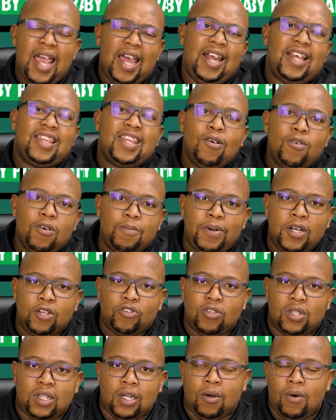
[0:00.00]
And I think with
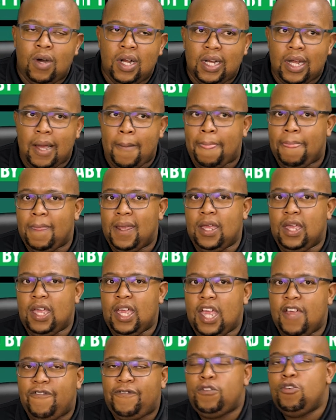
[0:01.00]
Petro De Luanda,
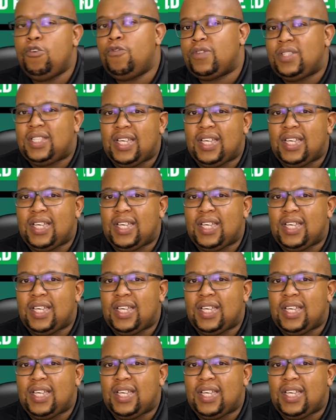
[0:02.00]
if you've